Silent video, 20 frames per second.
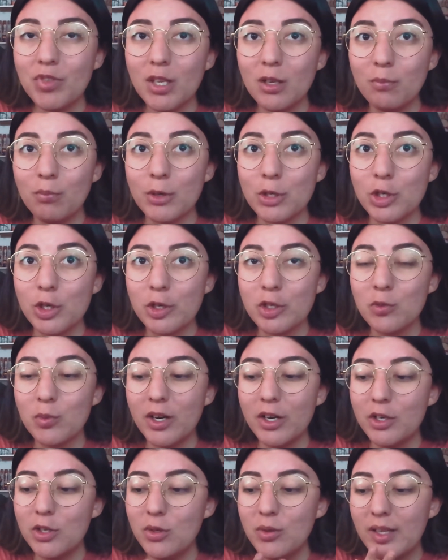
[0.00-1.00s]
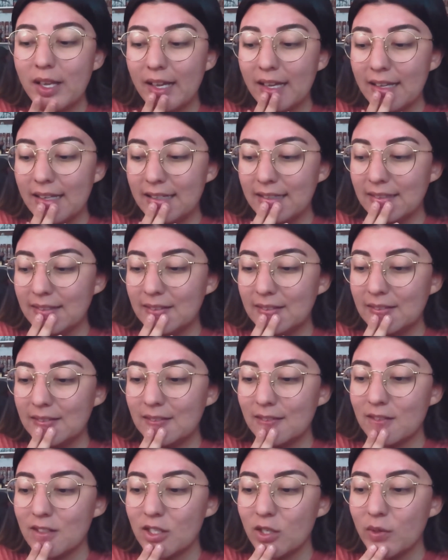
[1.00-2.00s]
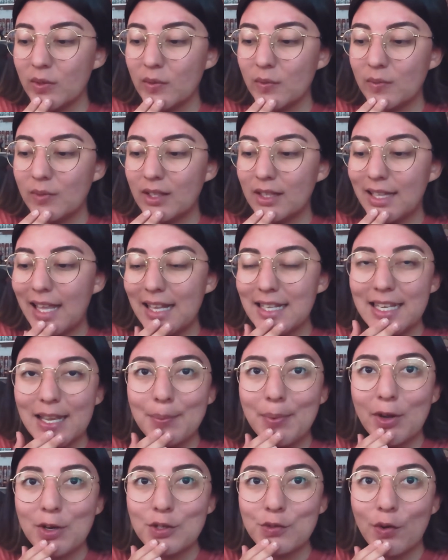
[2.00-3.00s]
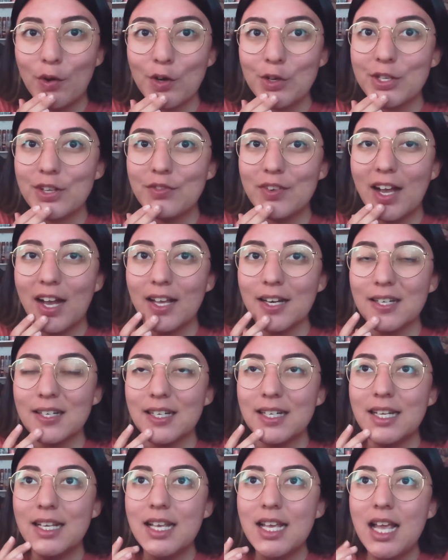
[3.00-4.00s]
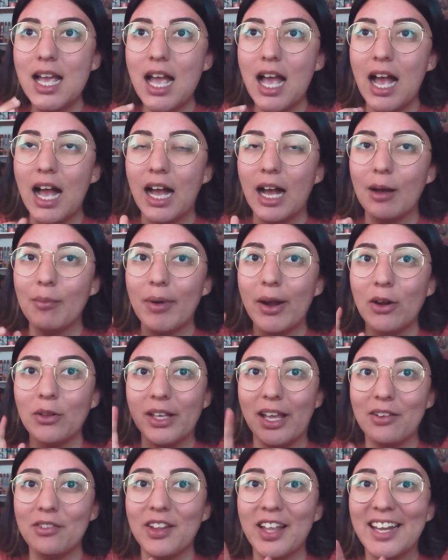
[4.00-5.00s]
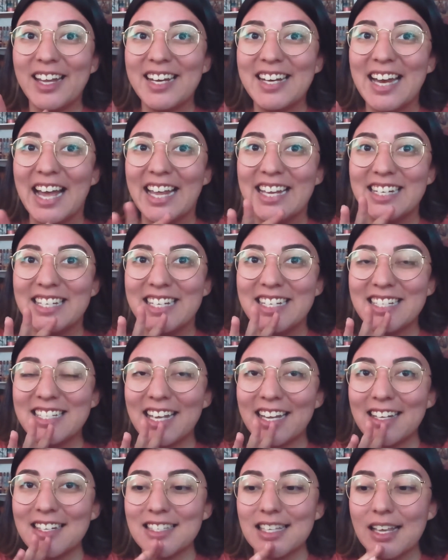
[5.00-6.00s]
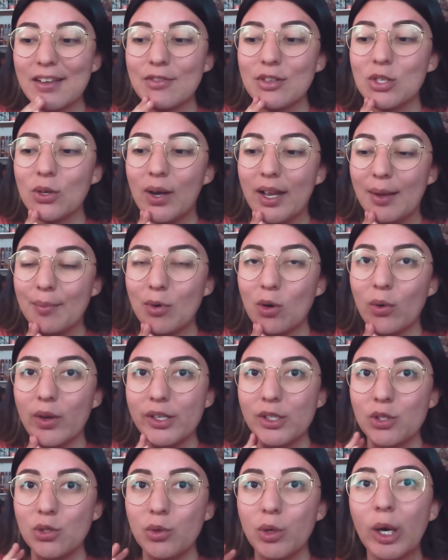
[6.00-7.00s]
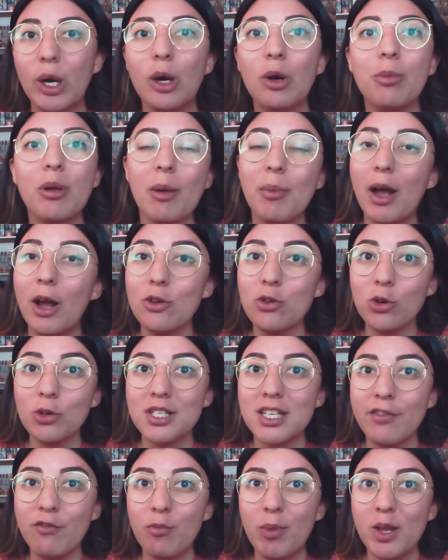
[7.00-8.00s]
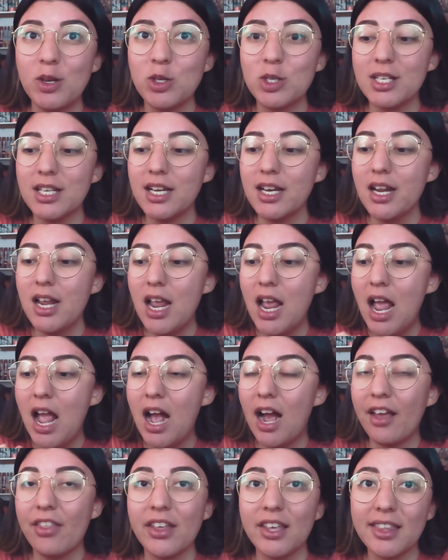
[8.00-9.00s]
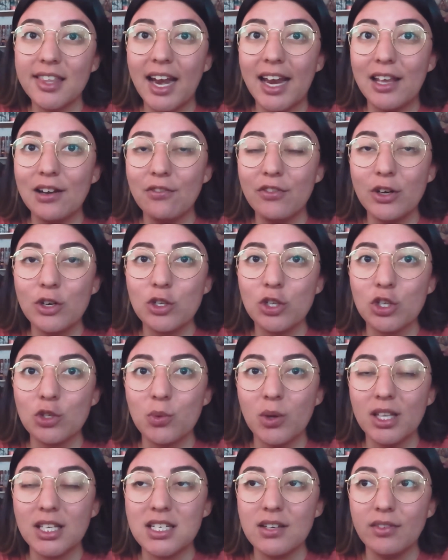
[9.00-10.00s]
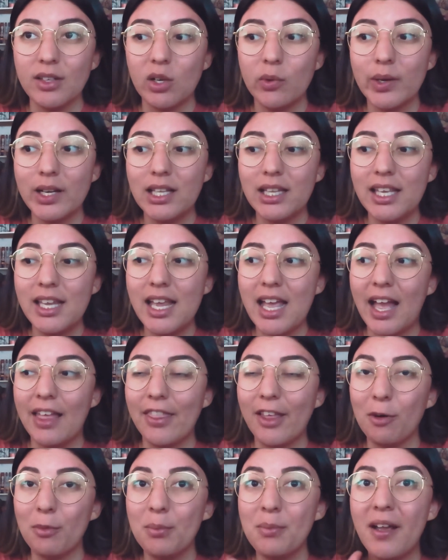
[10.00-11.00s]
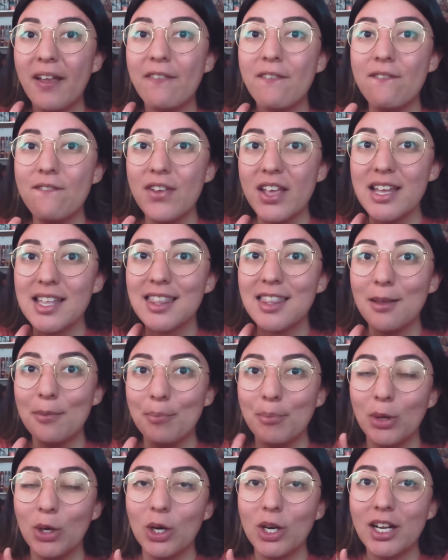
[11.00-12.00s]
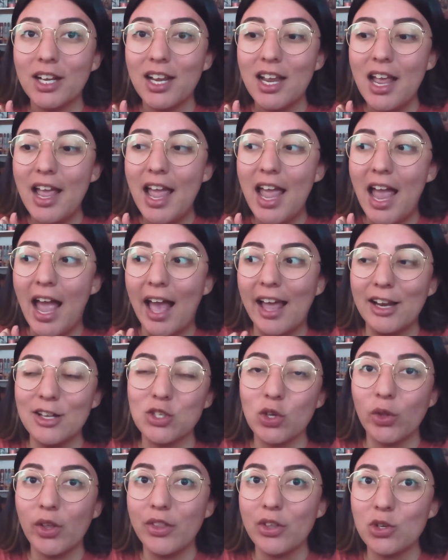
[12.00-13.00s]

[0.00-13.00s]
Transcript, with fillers: but she doesn't want to do that and so that's about as far as I've gotten. Um, I only have like 19 seconds left so I am going to go but I'm 107 pages in. I think that I can finish this relatively quickly and that'll be my fifth book and it's only the